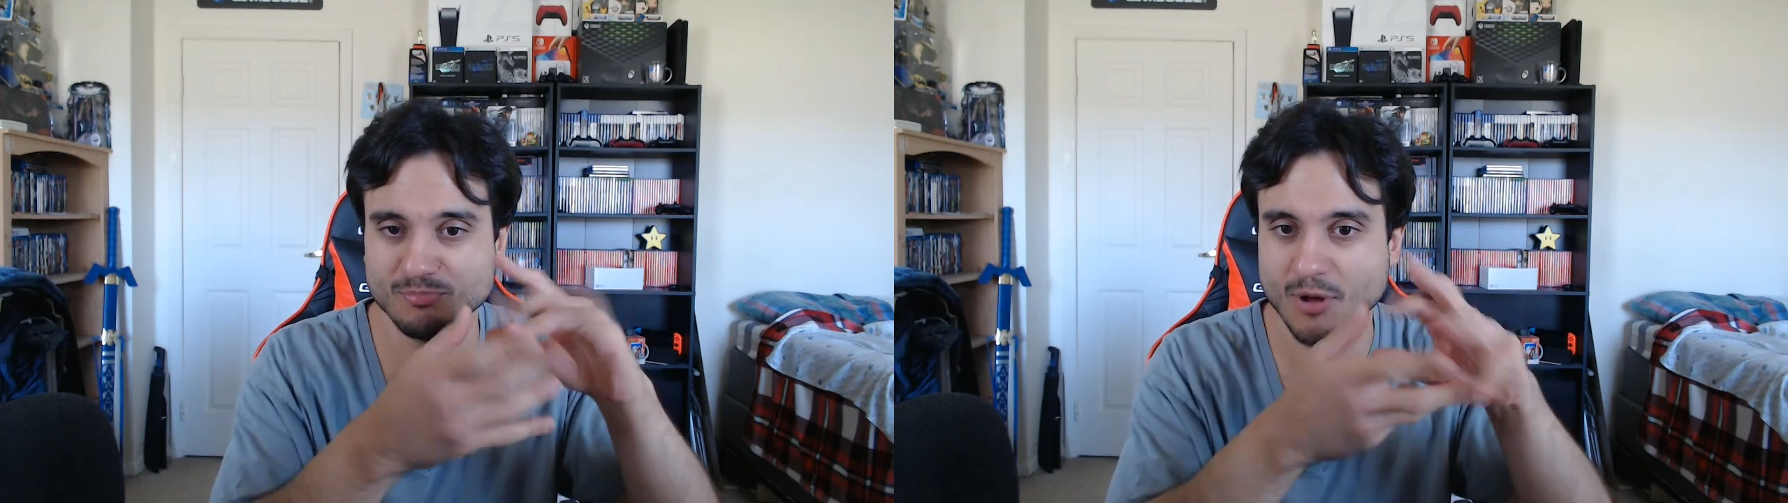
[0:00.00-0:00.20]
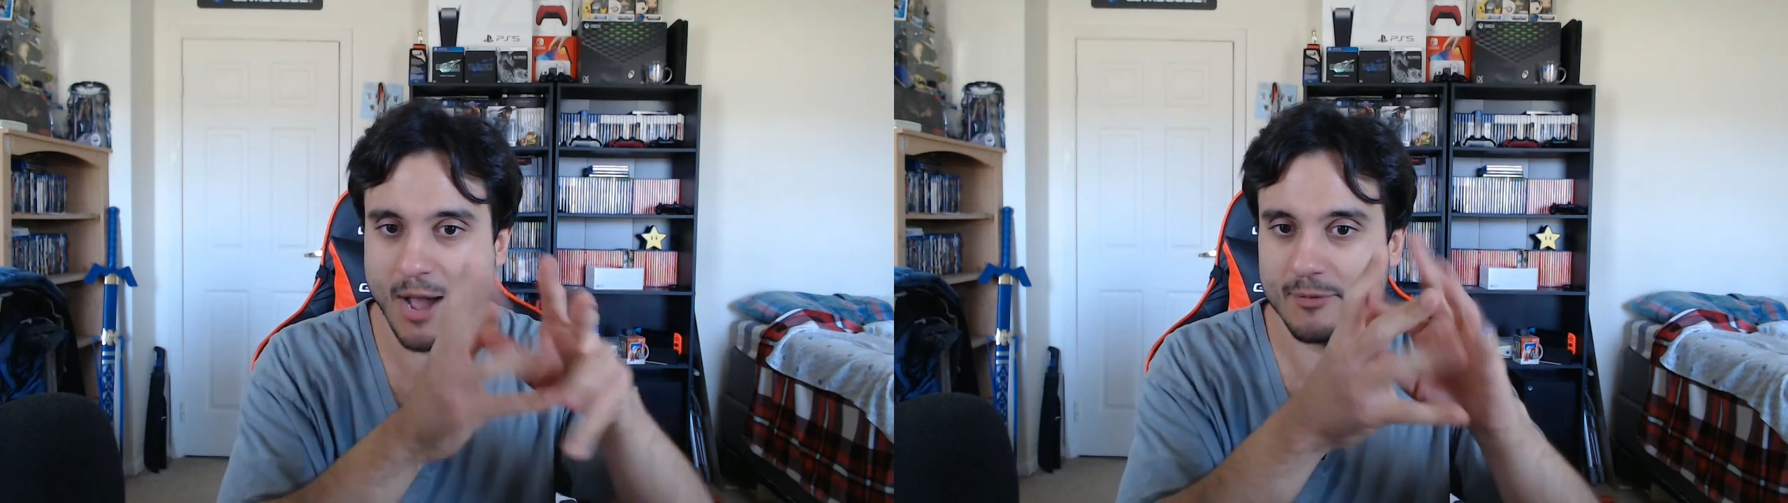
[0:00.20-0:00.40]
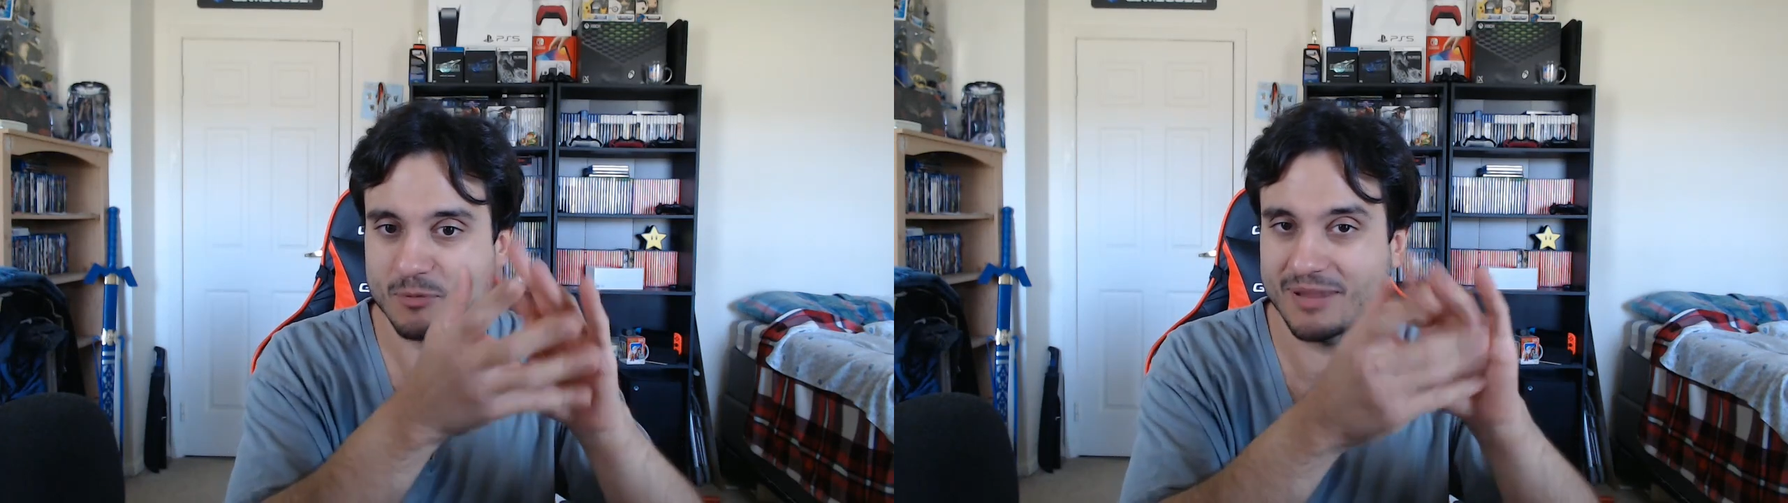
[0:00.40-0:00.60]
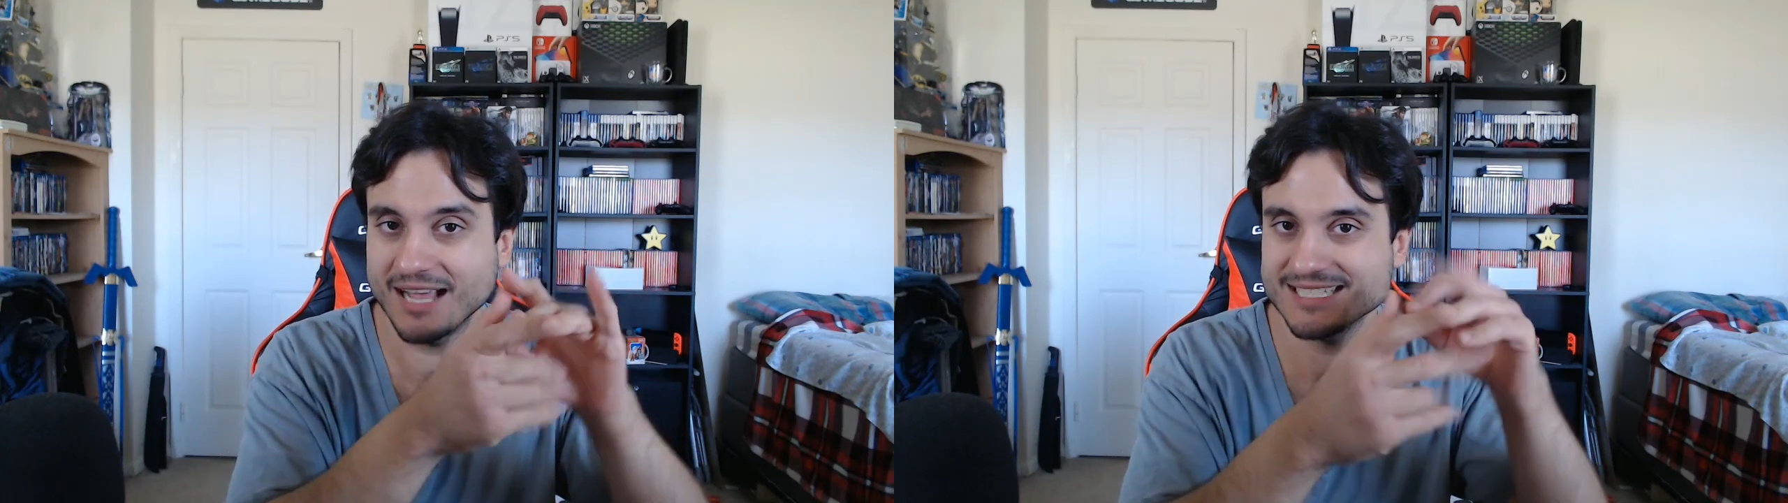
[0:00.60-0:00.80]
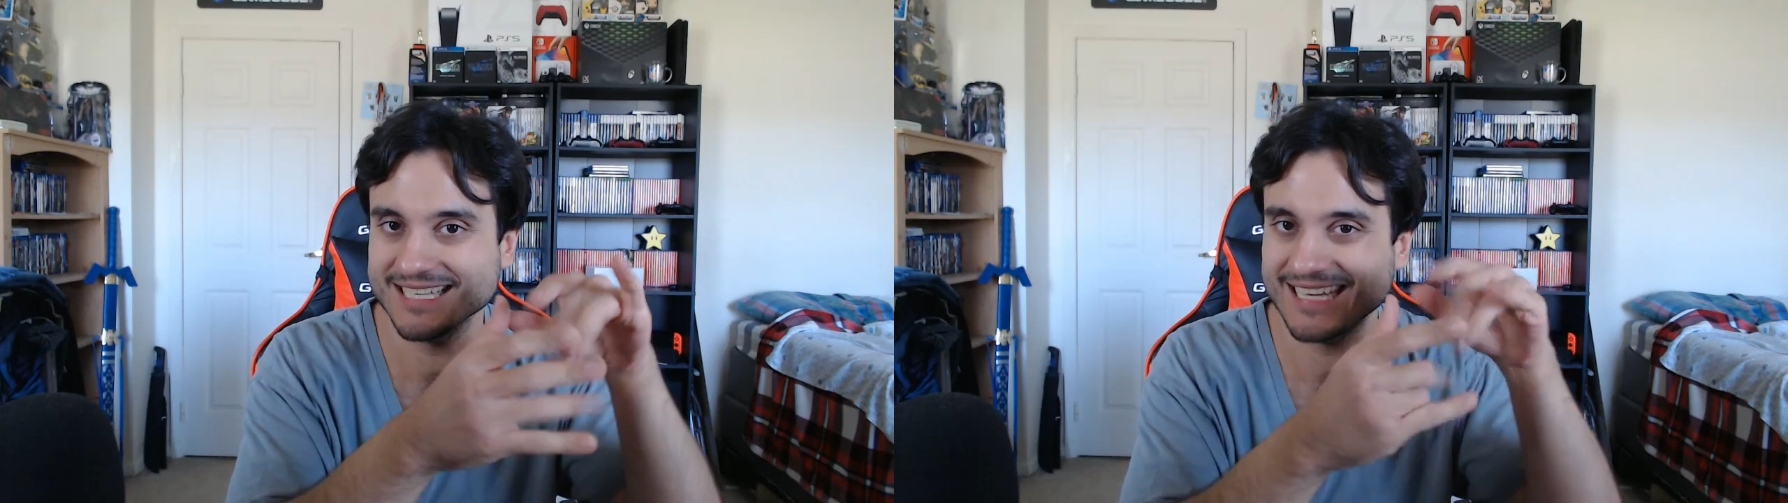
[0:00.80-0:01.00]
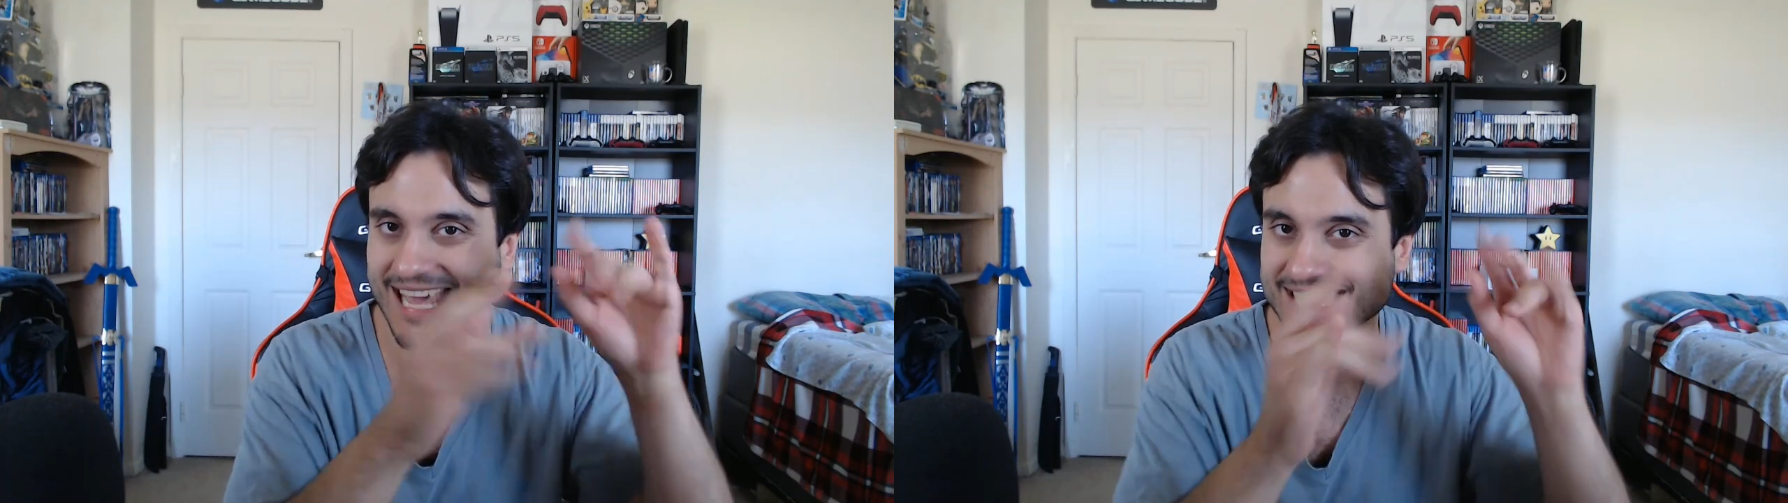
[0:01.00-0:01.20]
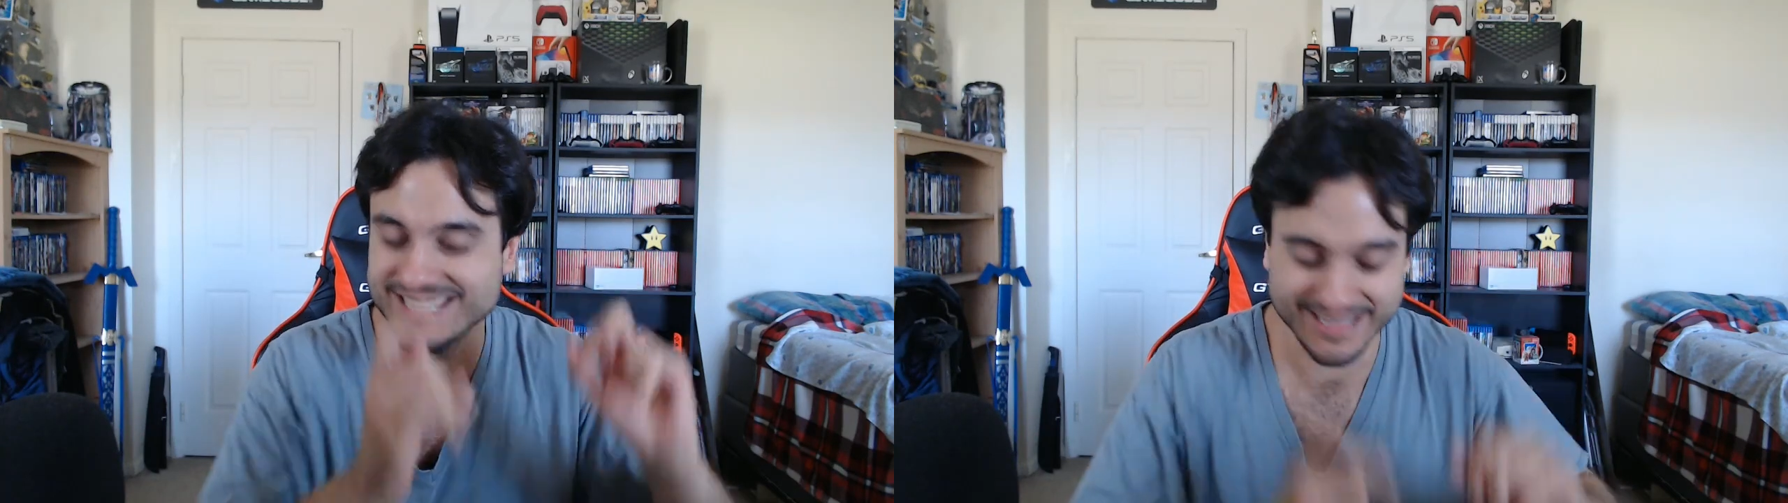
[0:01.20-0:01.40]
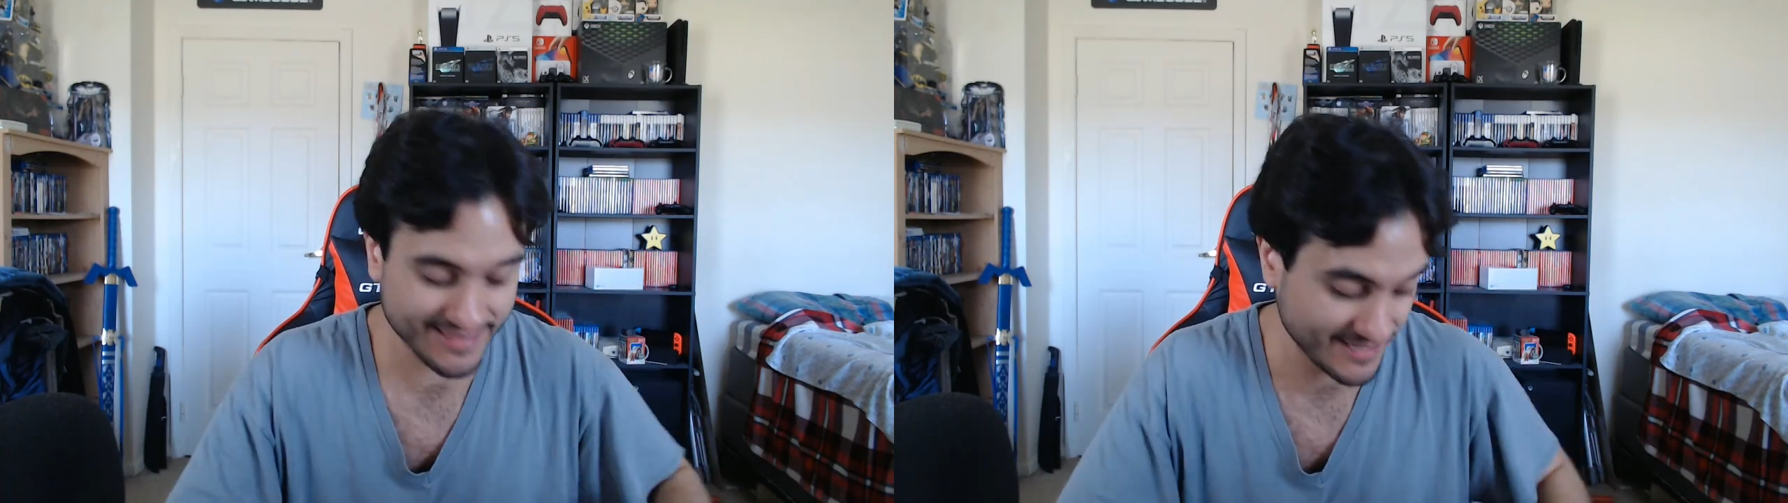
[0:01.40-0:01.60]
outer plastic
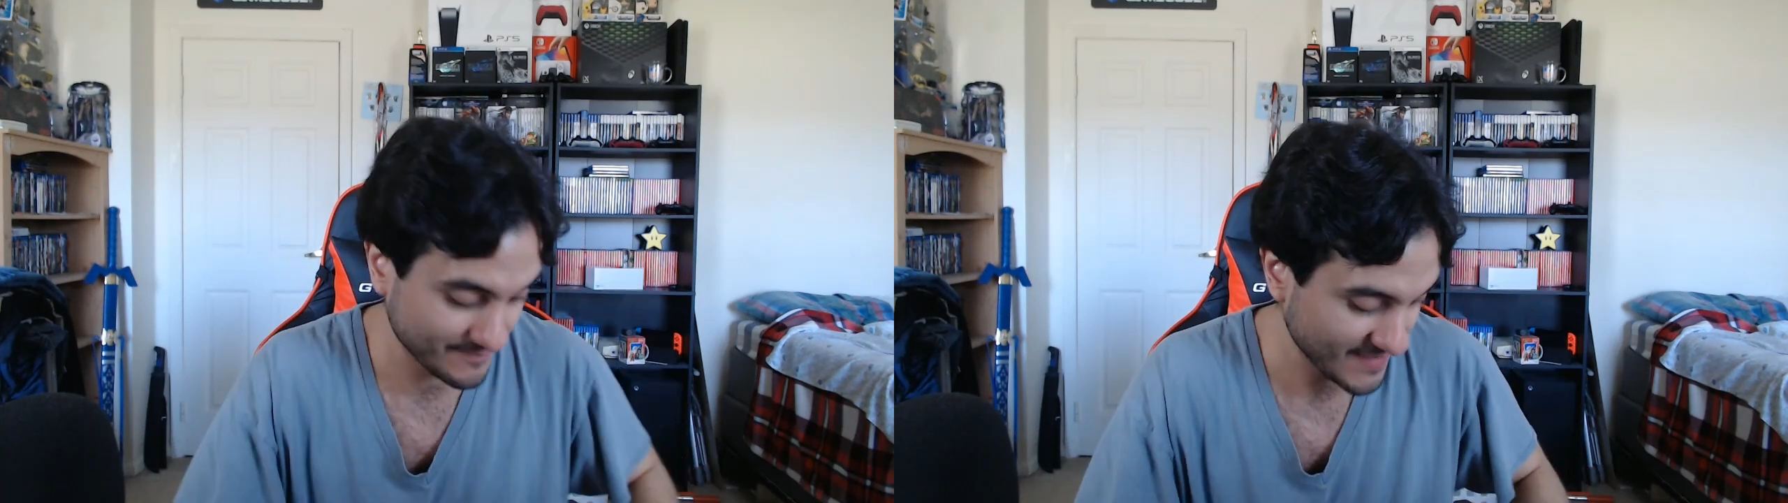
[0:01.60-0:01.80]
casing thing.